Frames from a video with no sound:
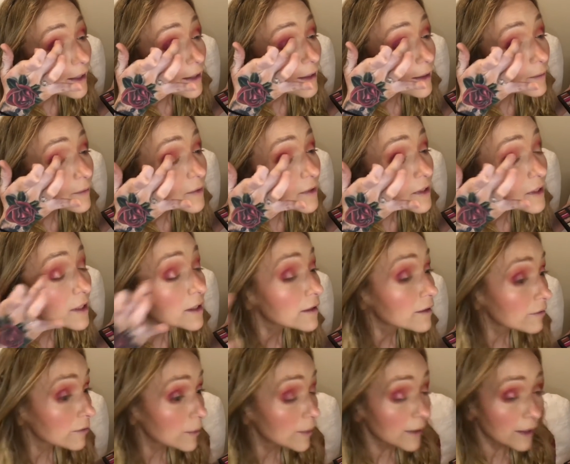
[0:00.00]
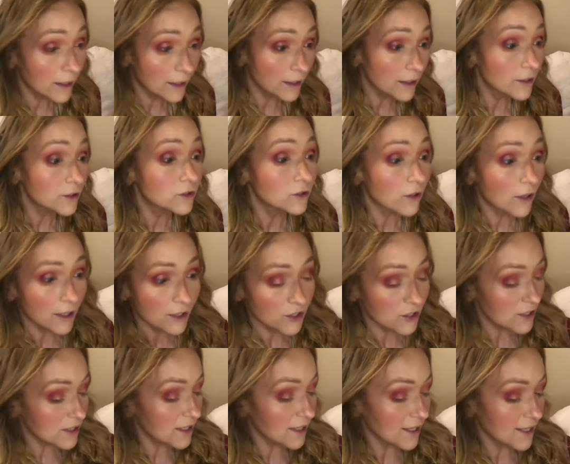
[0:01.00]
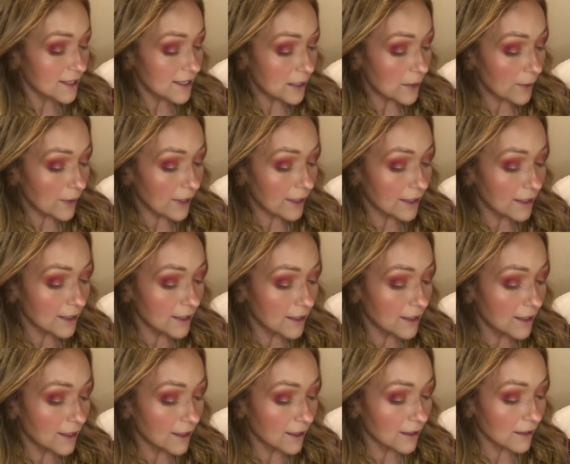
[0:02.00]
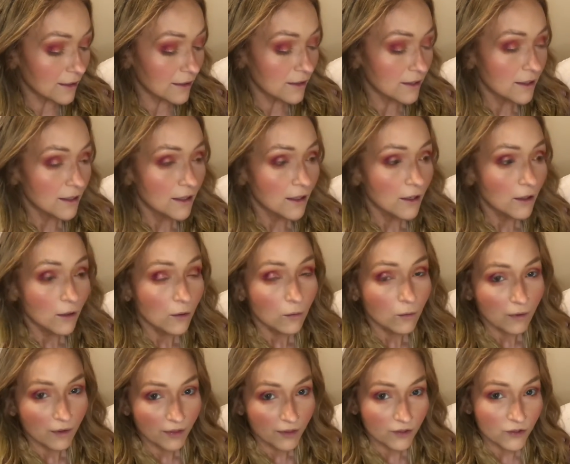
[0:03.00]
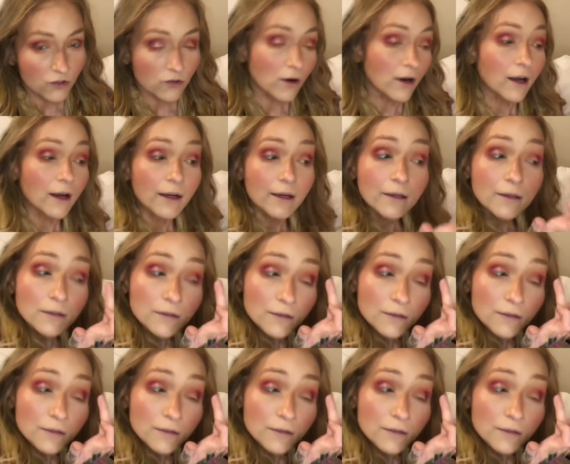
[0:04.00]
I'm just kind of applying it dry just to kind of see what I can get with it dry.